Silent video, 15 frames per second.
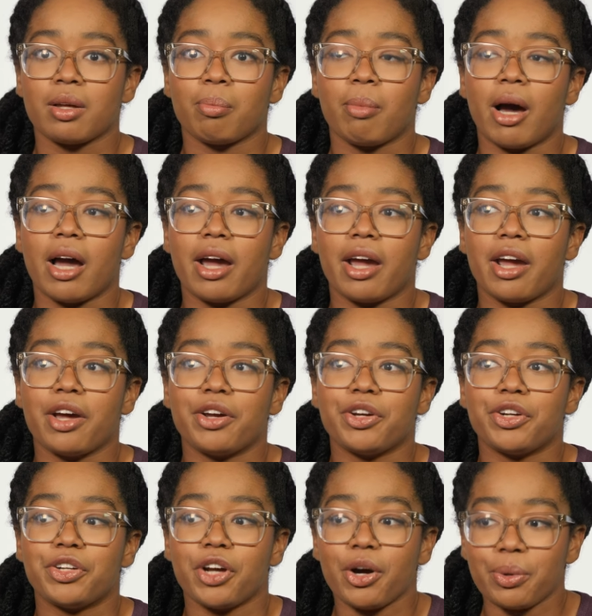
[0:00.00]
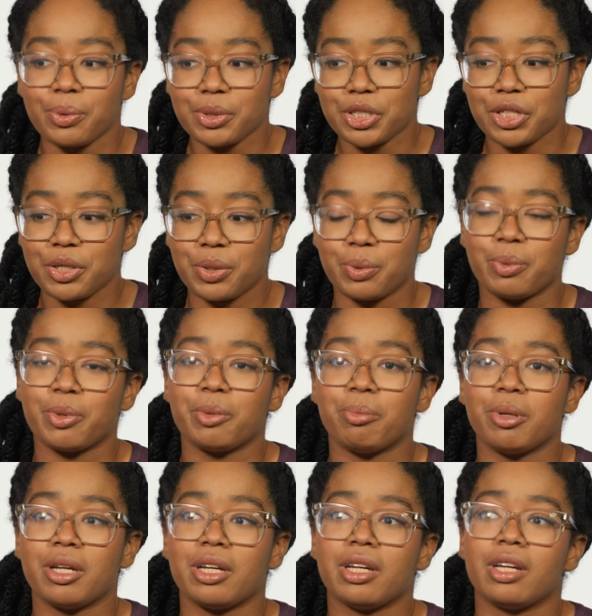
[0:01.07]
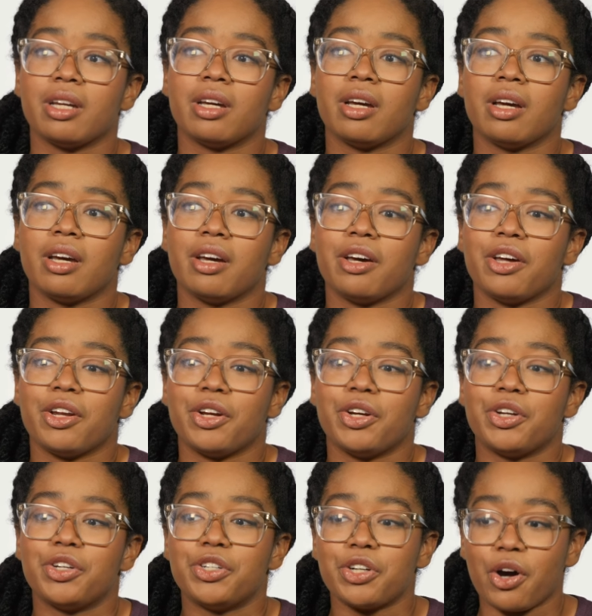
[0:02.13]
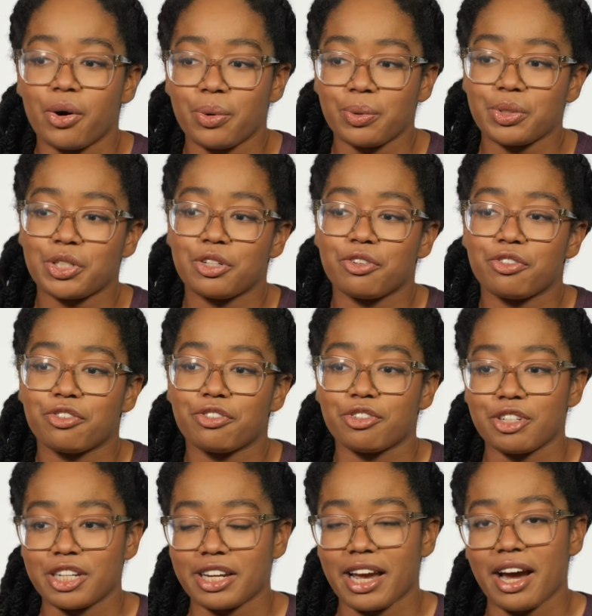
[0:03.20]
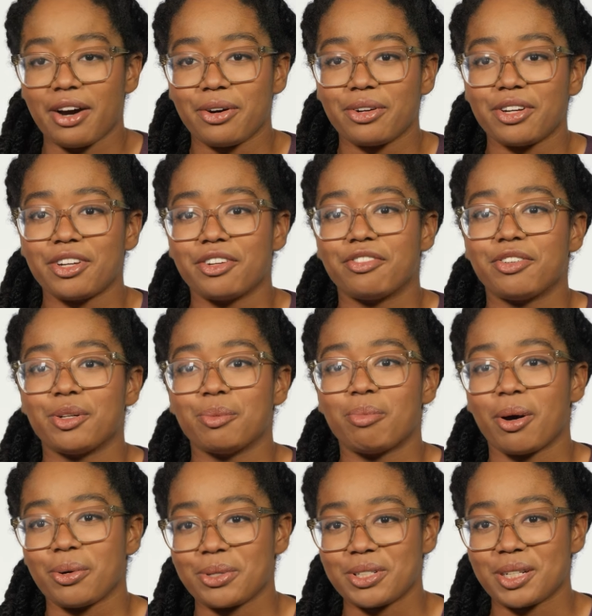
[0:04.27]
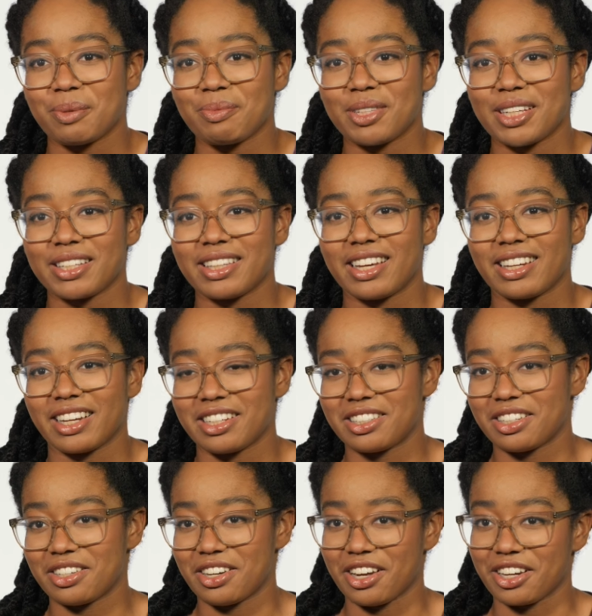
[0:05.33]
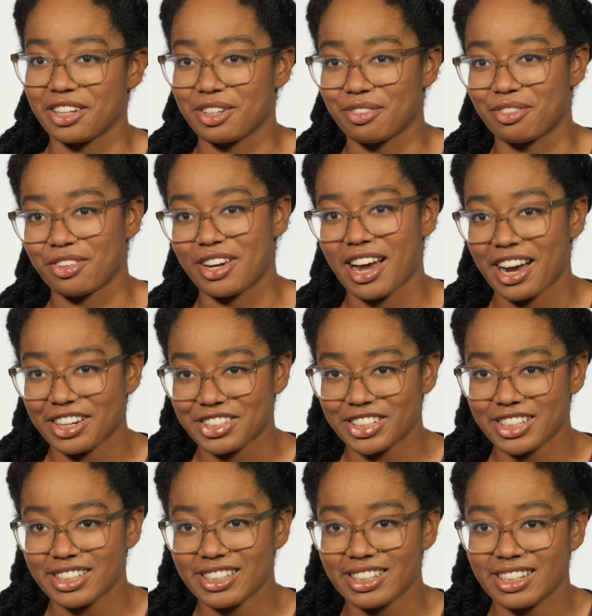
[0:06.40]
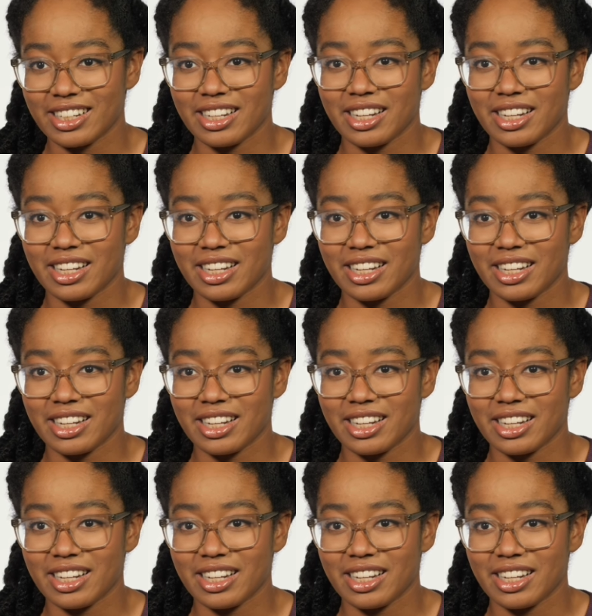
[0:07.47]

My don't would be don't freak out if you post something that gets a negative reaction